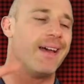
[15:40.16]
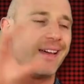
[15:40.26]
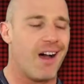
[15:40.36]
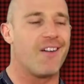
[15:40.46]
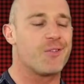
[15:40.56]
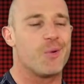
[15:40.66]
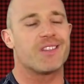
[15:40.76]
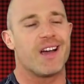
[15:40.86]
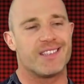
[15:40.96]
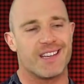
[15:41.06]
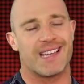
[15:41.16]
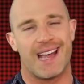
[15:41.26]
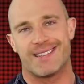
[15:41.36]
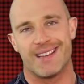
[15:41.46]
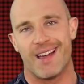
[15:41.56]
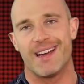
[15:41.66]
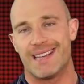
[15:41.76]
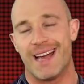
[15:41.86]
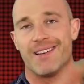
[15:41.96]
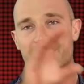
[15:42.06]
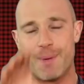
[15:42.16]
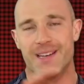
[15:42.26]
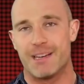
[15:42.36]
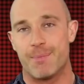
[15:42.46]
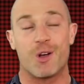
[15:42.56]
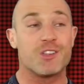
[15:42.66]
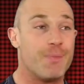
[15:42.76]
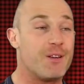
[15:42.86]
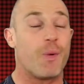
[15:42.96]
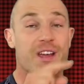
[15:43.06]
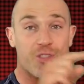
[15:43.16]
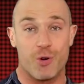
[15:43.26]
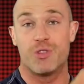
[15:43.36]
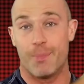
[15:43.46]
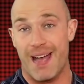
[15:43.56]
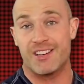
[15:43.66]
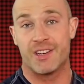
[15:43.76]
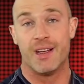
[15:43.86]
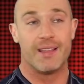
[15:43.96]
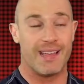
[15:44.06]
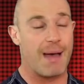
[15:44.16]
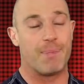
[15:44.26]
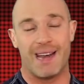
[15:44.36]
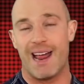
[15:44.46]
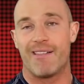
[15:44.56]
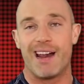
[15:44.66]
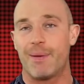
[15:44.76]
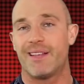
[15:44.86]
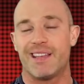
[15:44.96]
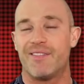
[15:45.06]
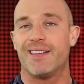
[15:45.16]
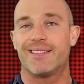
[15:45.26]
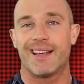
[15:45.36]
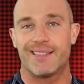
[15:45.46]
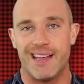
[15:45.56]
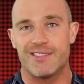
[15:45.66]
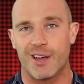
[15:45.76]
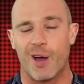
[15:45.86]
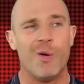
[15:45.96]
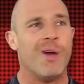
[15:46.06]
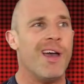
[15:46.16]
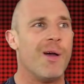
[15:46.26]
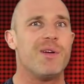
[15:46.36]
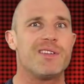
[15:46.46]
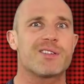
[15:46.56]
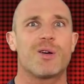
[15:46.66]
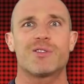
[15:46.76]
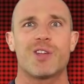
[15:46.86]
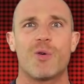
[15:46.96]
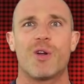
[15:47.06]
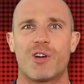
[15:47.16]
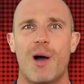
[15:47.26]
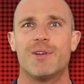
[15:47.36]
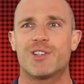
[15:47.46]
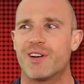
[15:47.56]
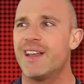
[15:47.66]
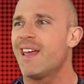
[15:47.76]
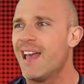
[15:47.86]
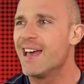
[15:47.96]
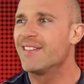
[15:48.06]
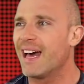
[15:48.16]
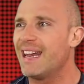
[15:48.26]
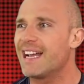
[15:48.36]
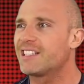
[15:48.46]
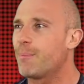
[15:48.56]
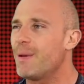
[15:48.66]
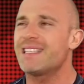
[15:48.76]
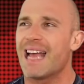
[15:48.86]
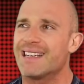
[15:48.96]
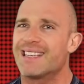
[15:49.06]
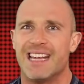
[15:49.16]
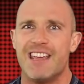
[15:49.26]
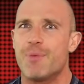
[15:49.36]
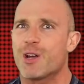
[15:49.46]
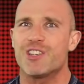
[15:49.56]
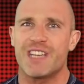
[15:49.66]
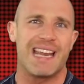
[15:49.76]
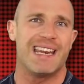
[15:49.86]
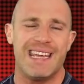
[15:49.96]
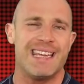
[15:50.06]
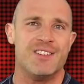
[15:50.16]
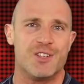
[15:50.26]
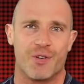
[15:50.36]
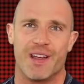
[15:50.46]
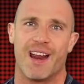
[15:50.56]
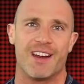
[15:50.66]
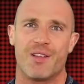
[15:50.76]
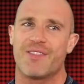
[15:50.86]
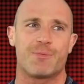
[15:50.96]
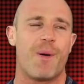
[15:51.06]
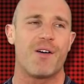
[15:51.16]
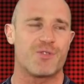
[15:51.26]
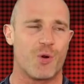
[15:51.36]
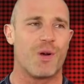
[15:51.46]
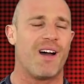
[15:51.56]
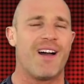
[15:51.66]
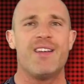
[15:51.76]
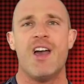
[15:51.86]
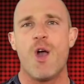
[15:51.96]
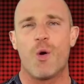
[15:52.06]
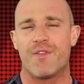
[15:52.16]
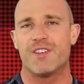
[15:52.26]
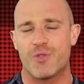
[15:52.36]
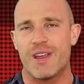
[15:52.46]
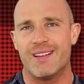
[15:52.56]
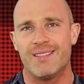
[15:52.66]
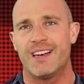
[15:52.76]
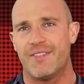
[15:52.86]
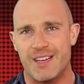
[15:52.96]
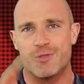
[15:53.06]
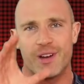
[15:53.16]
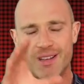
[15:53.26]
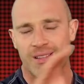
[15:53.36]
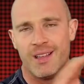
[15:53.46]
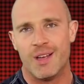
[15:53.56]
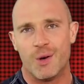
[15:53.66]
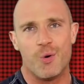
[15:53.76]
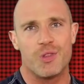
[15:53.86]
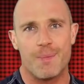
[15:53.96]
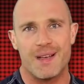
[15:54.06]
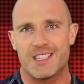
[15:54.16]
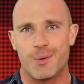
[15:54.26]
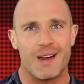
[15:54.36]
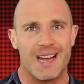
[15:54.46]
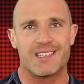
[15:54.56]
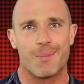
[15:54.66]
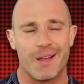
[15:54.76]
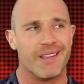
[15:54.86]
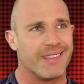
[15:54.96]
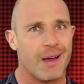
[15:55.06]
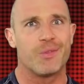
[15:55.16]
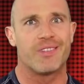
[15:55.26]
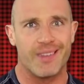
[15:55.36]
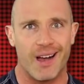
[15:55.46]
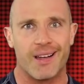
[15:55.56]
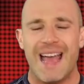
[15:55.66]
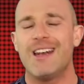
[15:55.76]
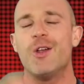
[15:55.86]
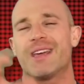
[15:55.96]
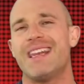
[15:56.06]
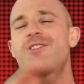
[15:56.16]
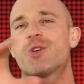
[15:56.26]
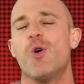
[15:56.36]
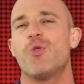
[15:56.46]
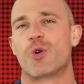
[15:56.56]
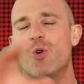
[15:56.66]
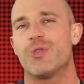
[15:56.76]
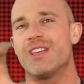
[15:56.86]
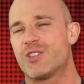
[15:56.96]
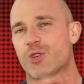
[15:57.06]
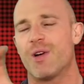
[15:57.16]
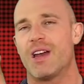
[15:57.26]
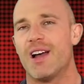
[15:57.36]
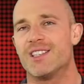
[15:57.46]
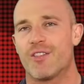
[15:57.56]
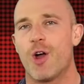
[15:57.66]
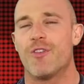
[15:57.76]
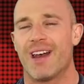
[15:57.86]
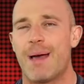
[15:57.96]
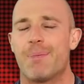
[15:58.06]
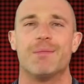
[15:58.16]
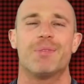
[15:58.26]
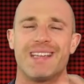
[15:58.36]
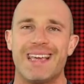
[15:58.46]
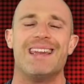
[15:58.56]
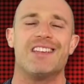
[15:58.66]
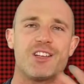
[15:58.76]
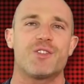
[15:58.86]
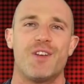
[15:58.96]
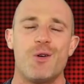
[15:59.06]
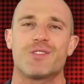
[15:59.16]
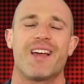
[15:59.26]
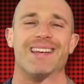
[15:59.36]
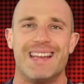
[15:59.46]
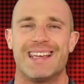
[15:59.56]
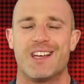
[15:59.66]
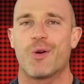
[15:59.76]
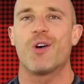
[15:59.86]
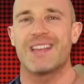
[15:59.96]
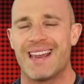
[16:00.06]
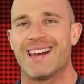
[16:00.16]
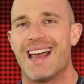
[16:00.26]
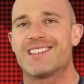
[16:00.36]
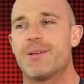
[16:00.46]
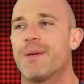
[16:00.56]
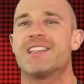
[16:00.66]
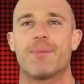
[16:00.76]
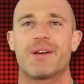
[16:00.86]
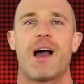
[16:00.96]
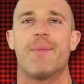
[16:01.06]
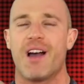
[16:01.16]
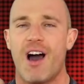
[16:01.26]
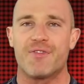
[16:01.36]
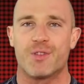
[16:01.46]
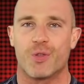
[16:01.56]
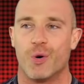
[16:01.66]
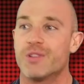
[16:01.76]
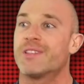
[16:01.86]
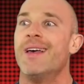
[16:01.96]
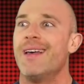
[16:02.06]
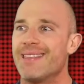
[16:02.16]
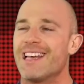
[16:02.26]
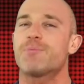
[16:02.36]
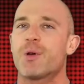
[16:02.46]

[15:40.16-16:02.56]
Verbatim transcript: and afterwards I just had to lie down, especially because midway through the match, that happened now around about 76 years ago, we just got told on commentary that Alexa Bliss had to leave because she had a knee injury. I don't know if that's part of storyline or if it's real, and if it is real, all the best to Alexa Bliss. That would suck. And look, it is cool that all these storylines are overlapping, but again, it just feels like Nikki Cross and Alexa Bliss are becoming afterthoughts, and that's